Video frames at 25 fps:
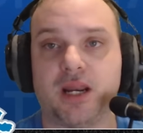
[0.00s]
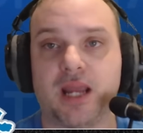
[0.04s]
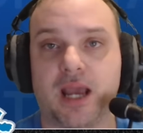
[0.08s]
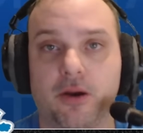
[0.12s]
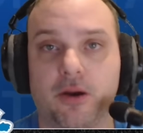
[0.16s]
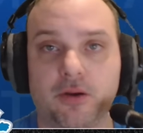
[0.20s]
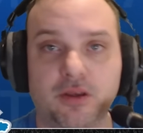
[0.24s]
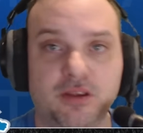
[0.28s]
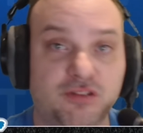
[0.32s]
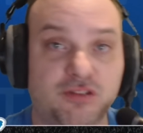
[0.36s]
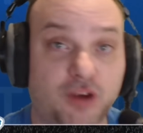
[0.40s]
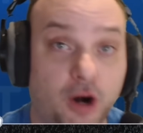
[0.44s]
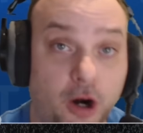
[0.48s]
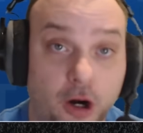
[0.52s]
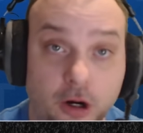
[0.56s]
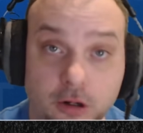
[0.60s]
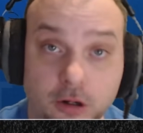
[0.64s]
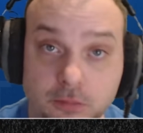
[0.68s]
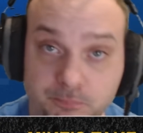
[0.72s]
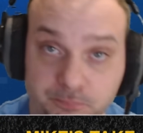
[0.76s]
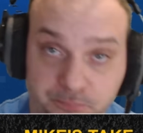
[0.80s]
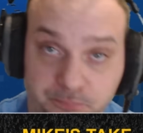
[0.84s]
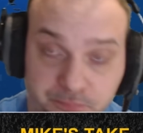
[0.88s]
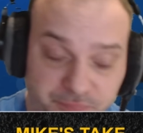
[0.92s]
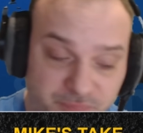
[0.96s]
now. He's hurt.
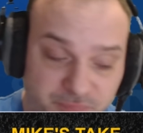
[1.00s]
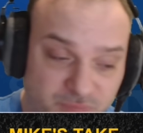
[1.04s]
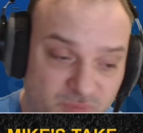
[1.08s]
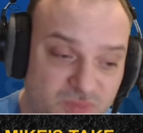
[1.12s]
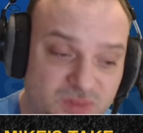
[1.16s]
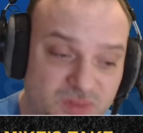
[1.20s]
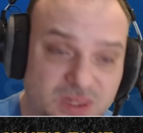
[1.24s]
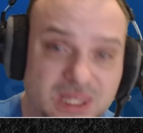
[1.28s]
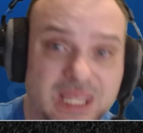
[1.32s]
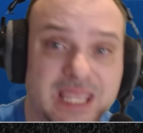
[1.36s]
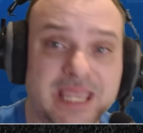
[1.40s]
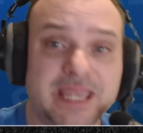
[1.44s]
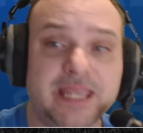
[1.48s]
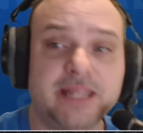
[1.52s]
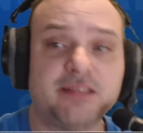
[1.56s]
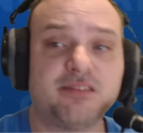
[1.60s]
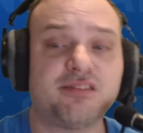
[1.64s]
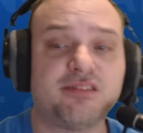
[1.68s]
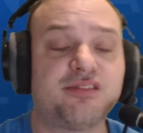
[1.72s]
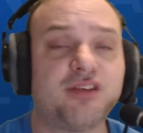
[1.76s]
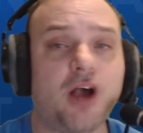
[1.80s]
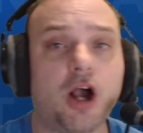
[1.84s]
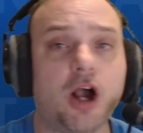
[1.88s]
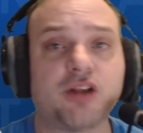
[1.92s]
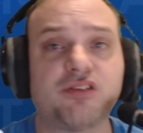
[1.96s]
It
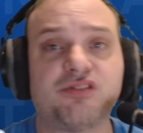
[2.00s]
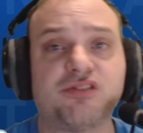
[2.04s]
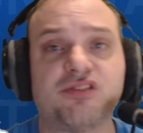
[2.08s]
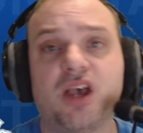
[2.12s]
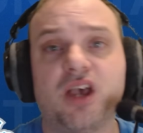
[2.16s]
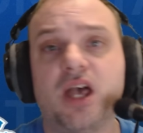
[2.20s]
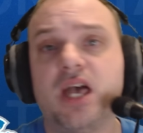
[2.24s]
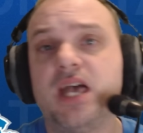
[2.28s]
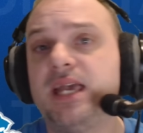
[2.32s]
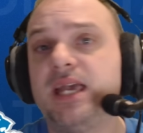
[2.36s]
sucks.